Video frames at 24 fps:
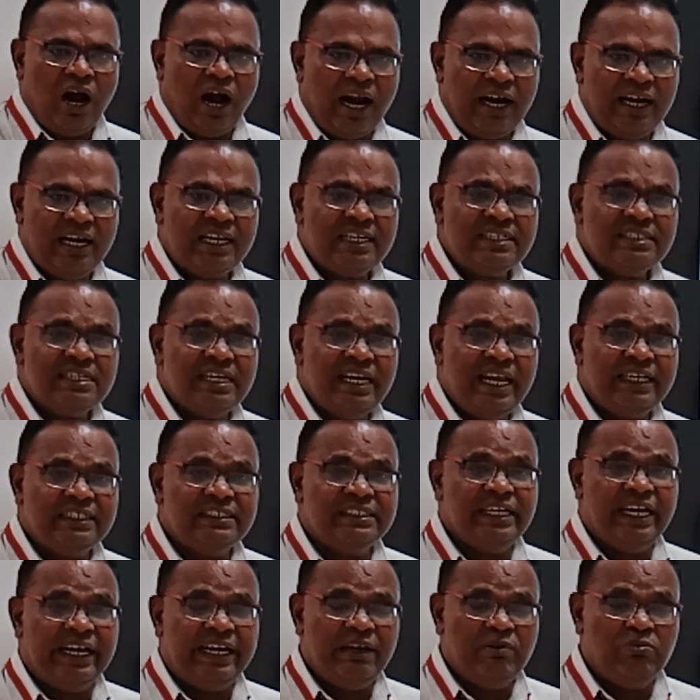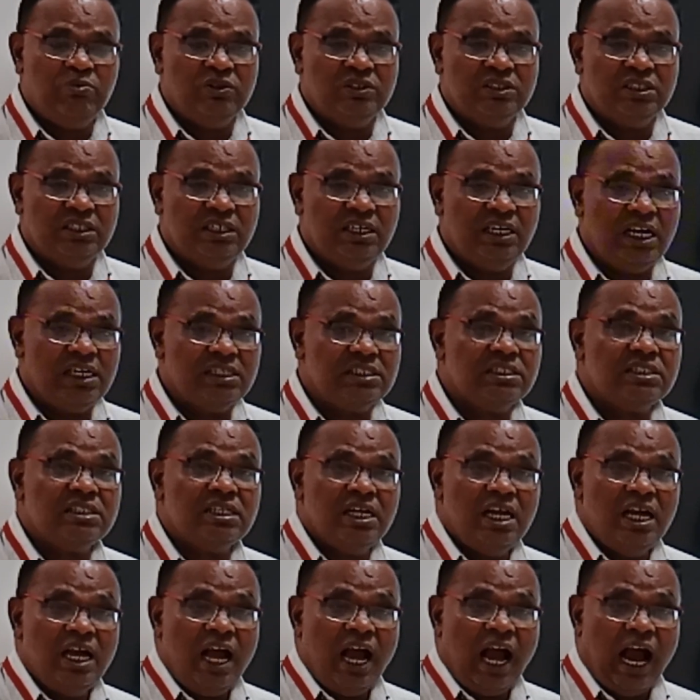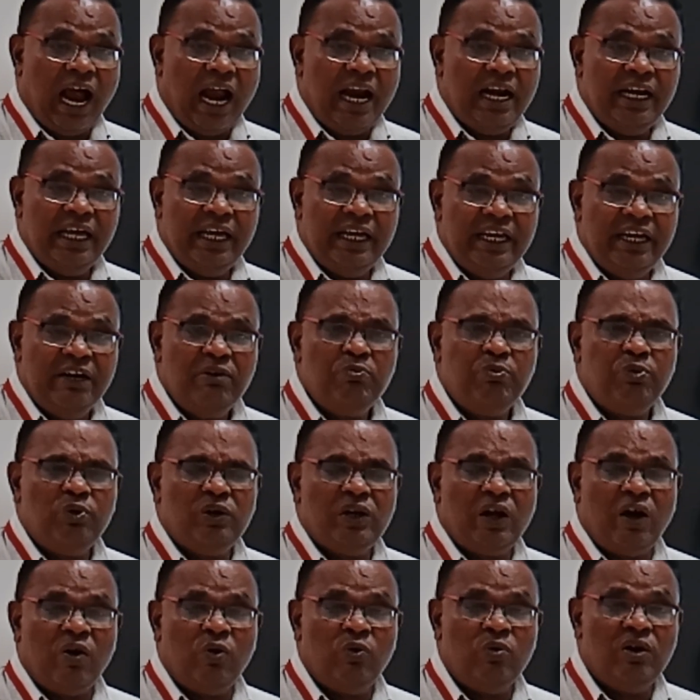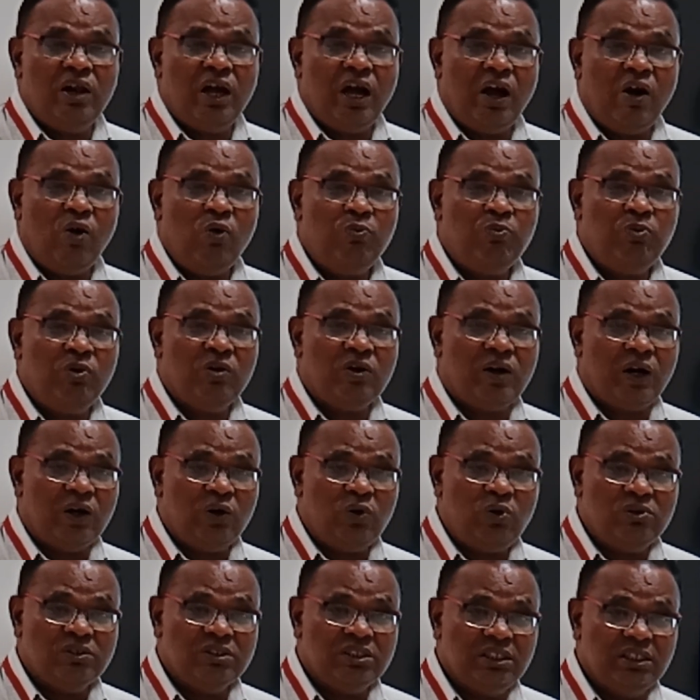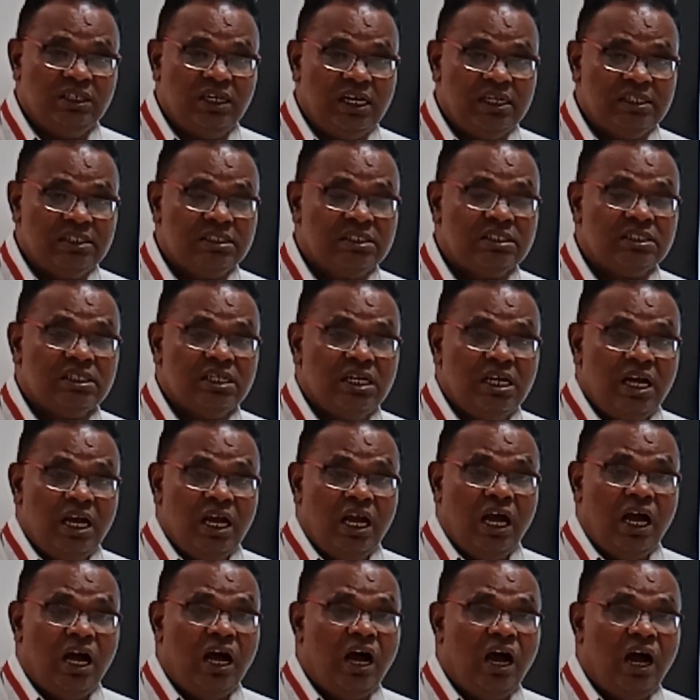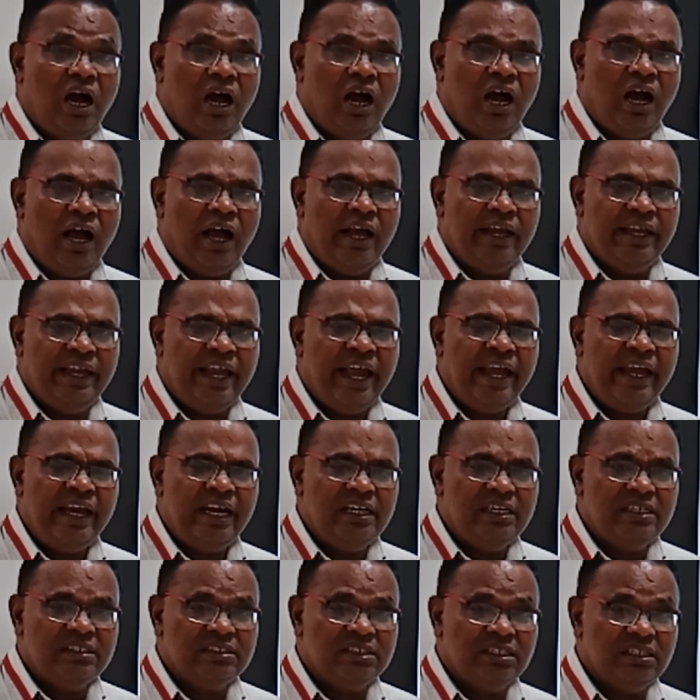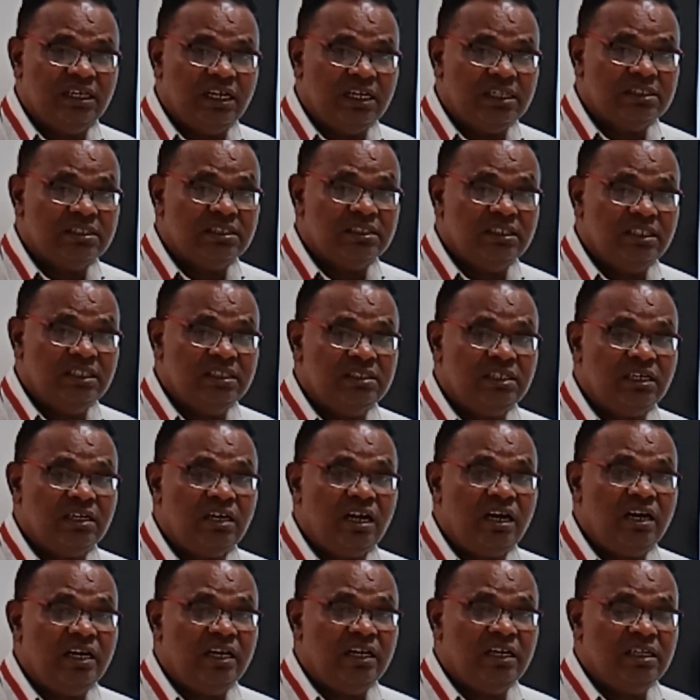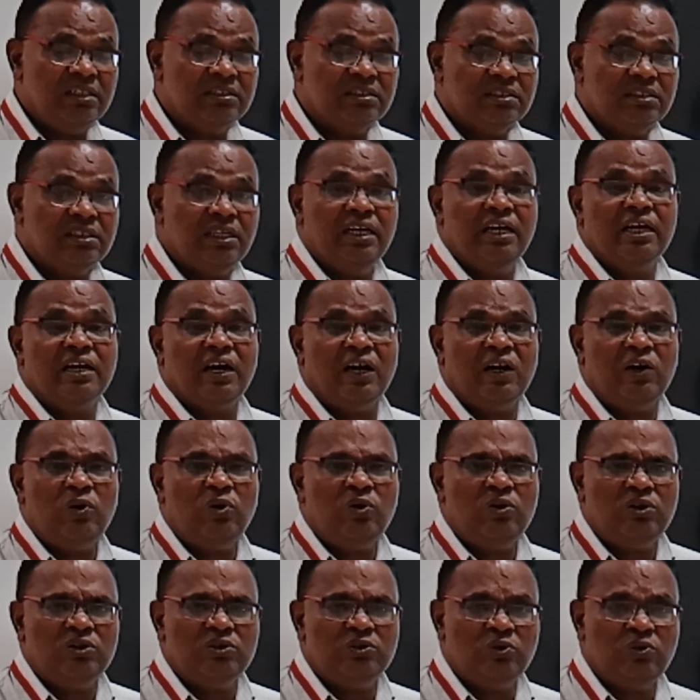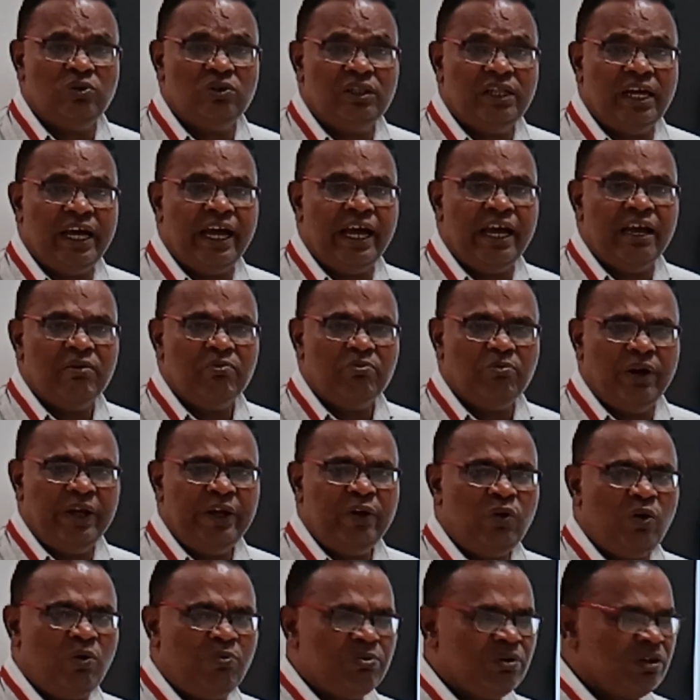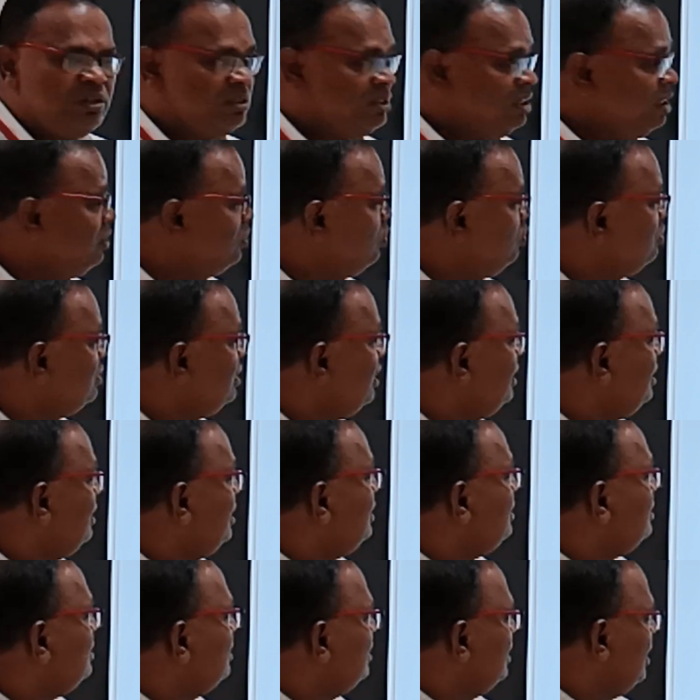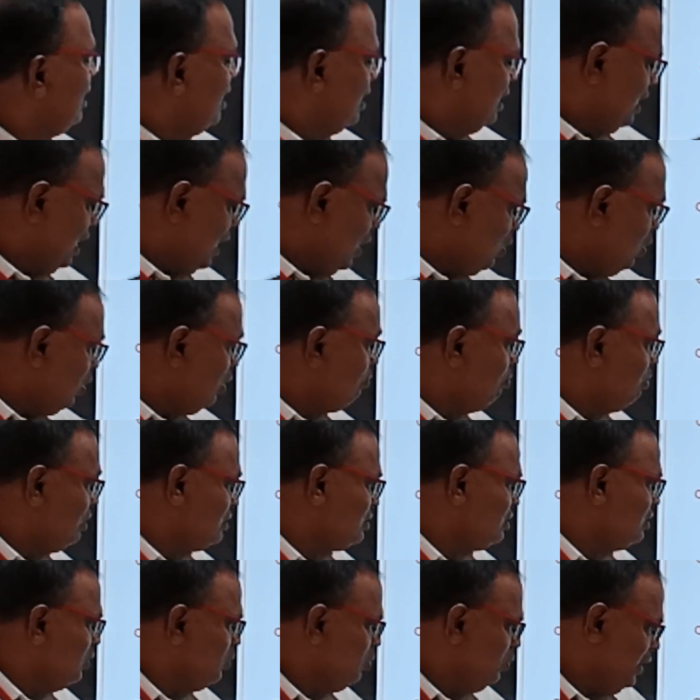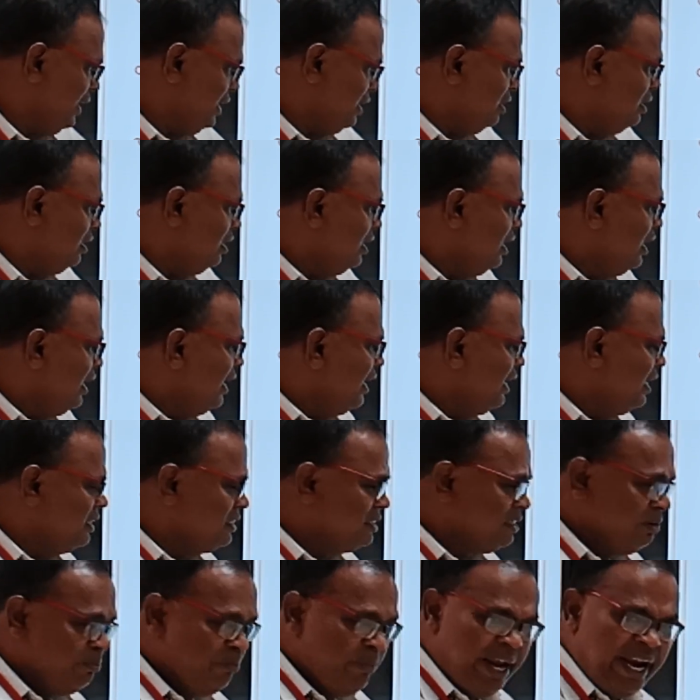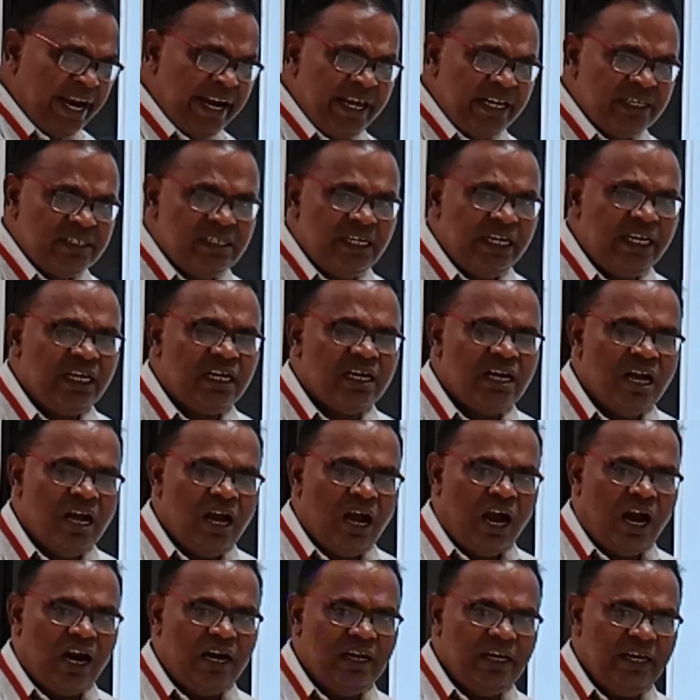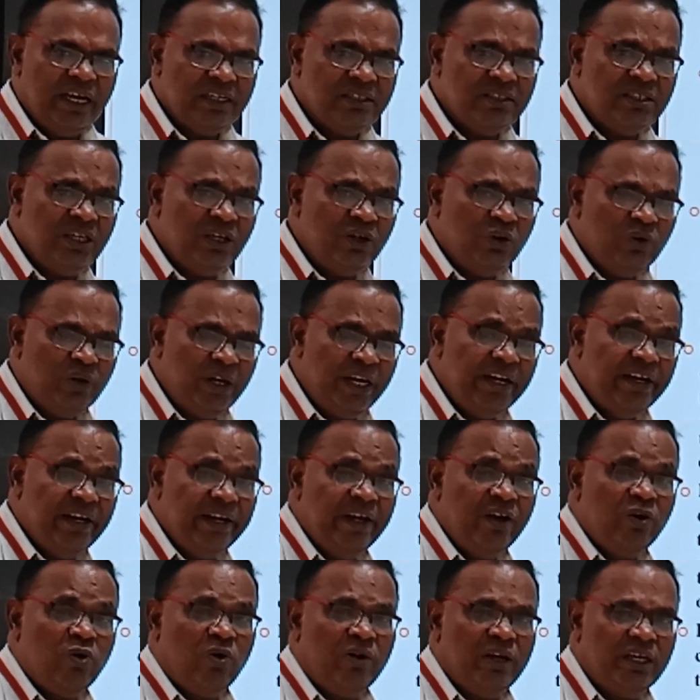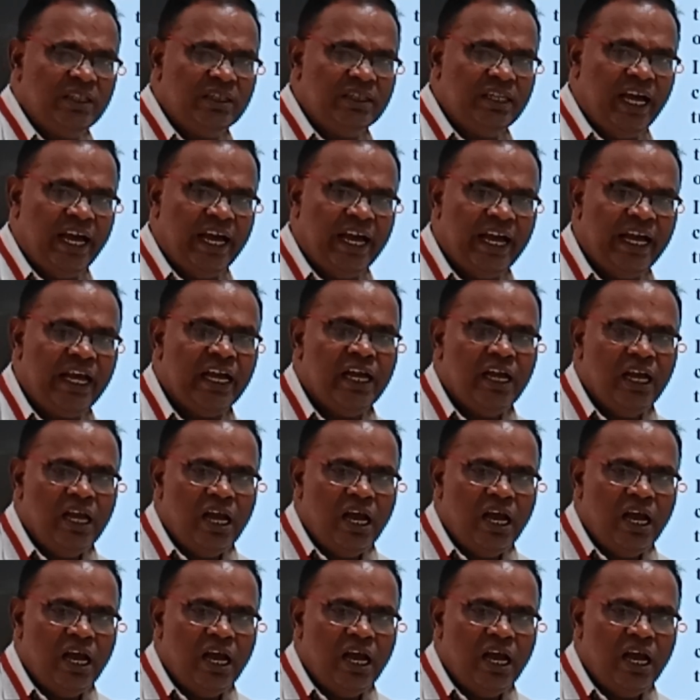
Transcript: address latch enable signals, and input output control signals, ALE signals. This and all it is controlled through the microprocessor using this control bus unit. It is managing and executing, decoding the